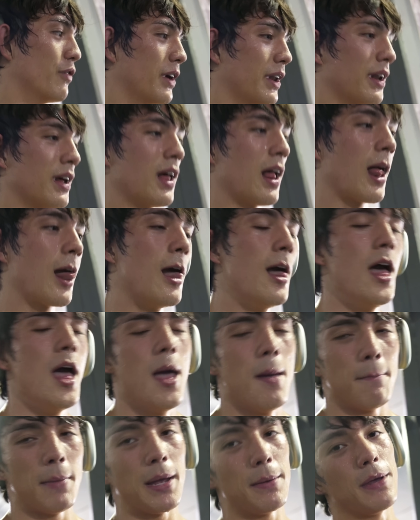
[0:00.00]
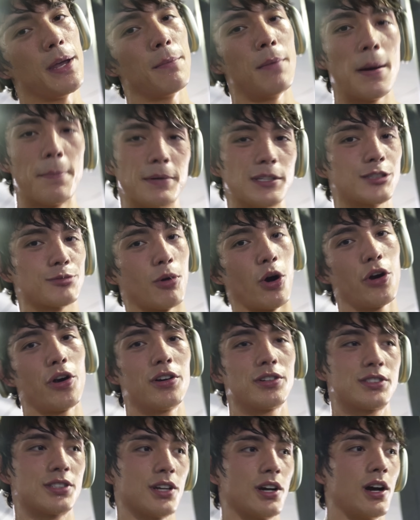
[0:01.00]
and maybe it might be smarter
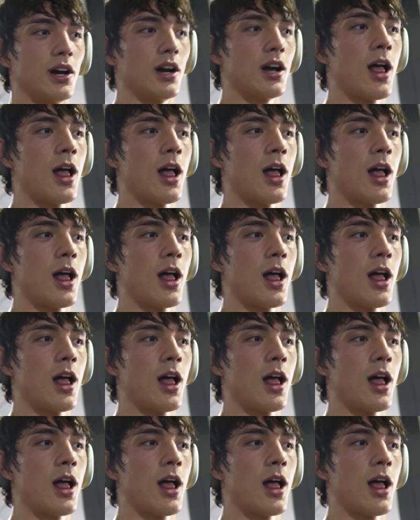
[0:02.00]
to